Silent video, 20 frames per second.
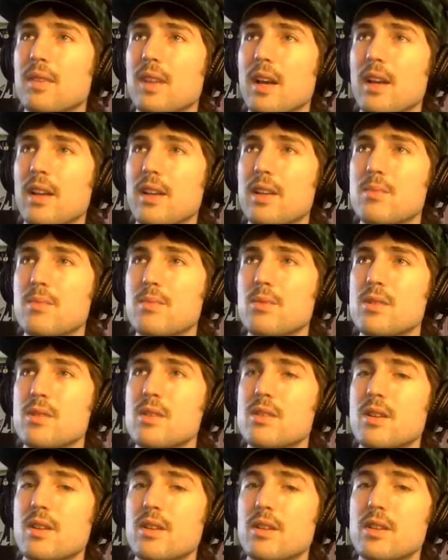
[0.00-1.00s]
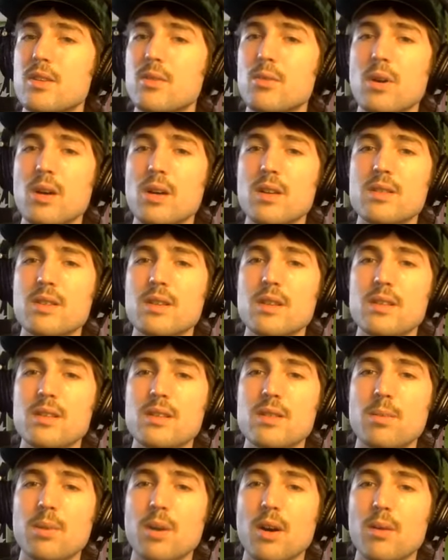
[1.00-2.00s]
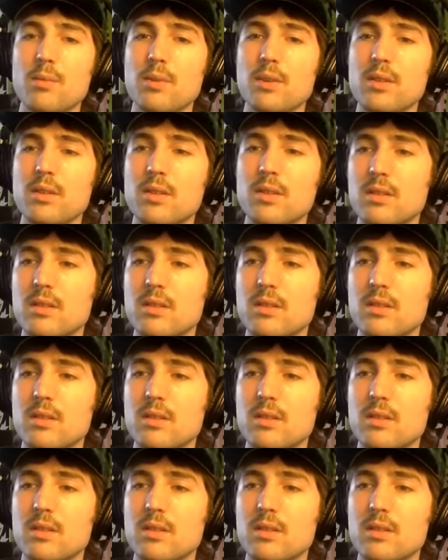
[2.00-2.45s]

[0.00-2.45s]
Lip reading: at this producer Hugh Worskit's apartment